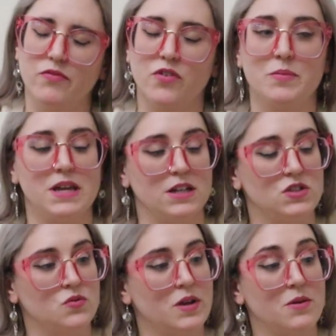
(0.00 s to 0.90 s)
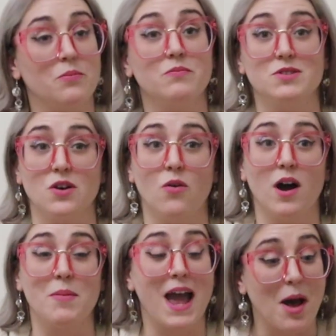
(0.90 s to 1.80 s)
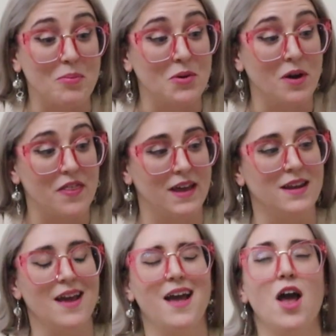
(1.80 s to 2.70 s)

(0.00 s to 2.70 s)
For me, it's sweet. So I'm happy with it.